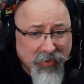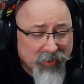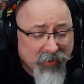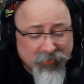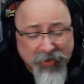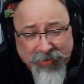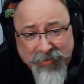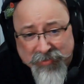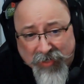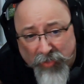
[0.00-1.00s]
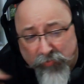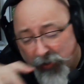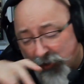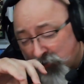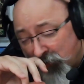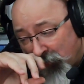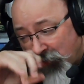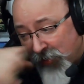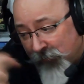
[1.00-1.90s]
If you're not into signed books, well then,